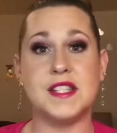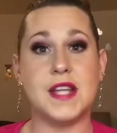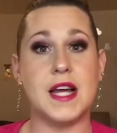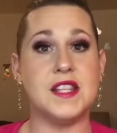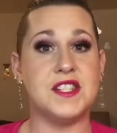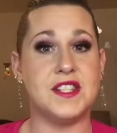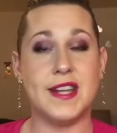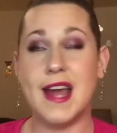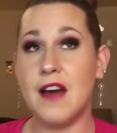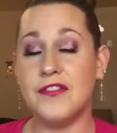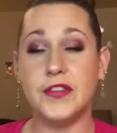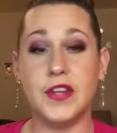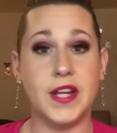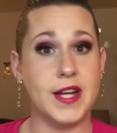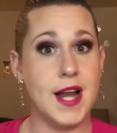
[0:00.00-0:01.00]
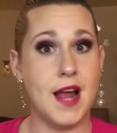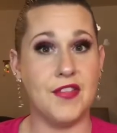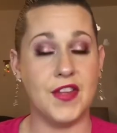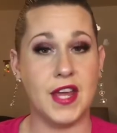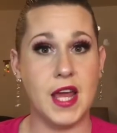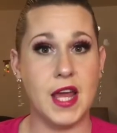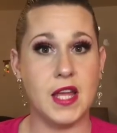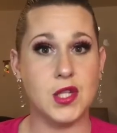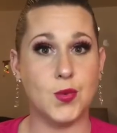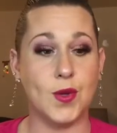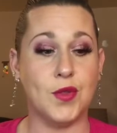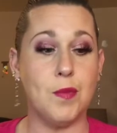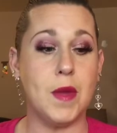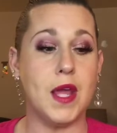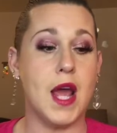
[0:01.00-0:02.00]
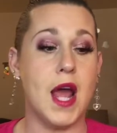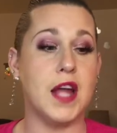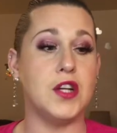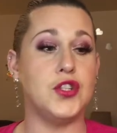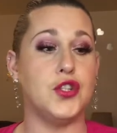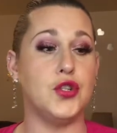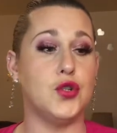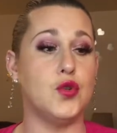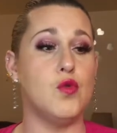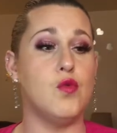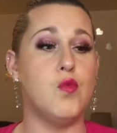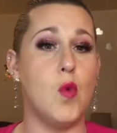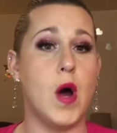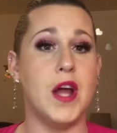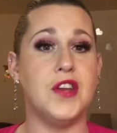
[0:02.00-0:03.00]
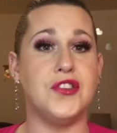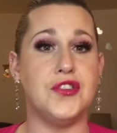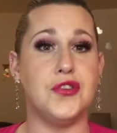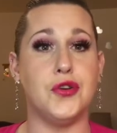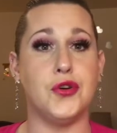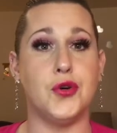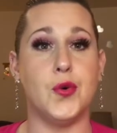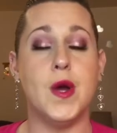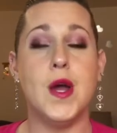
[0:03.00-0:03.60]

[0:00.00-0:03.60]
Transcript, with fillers: That's definitely not the case with me. I do want to,